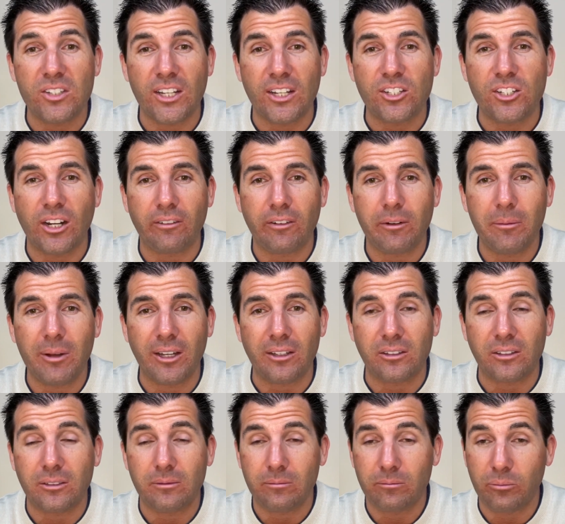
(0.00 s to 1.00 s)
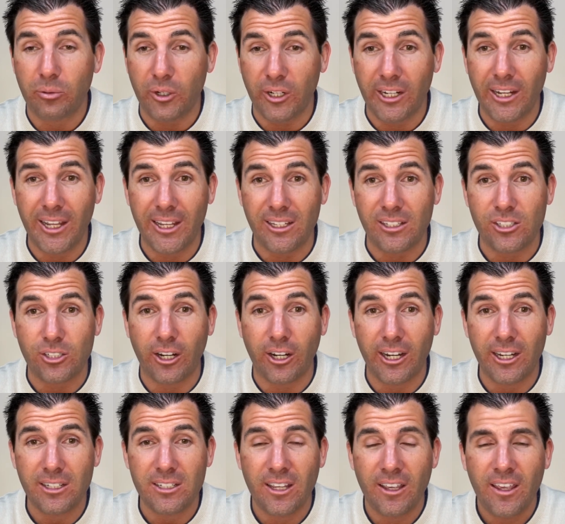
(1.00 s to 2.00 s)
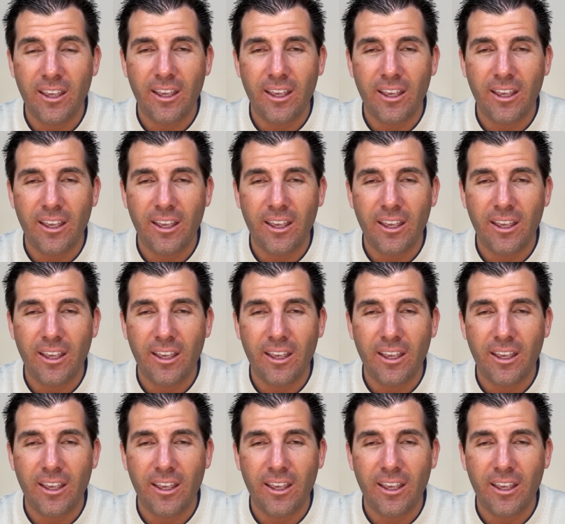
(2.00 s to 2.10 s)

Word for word: each and every month. Pretty nice, right?